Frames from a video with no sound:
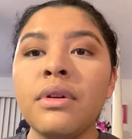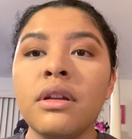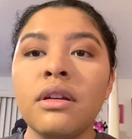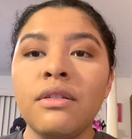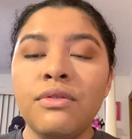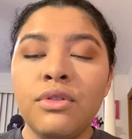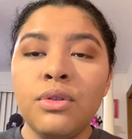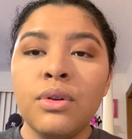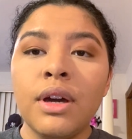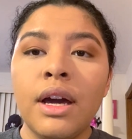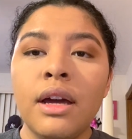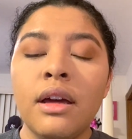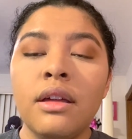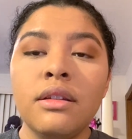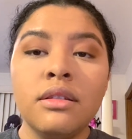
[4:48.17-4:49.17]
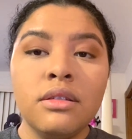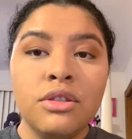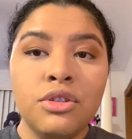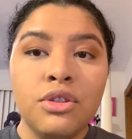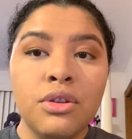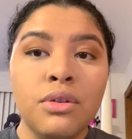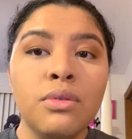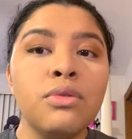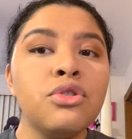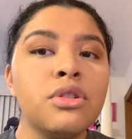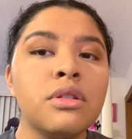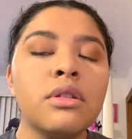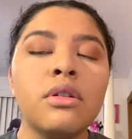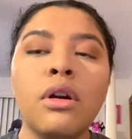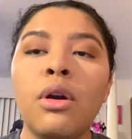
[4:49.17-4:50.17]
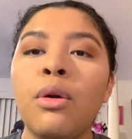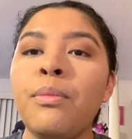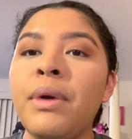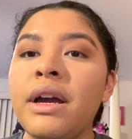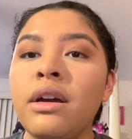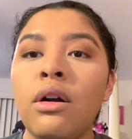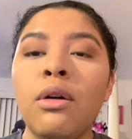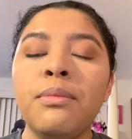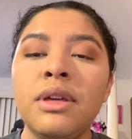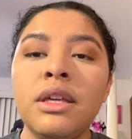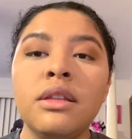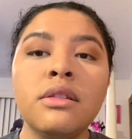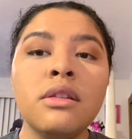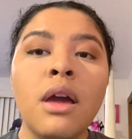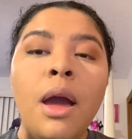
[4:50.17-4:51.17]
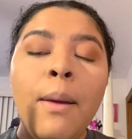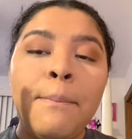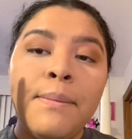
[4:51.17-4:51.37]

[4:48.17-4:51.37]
But if you guys do, just go, by all means,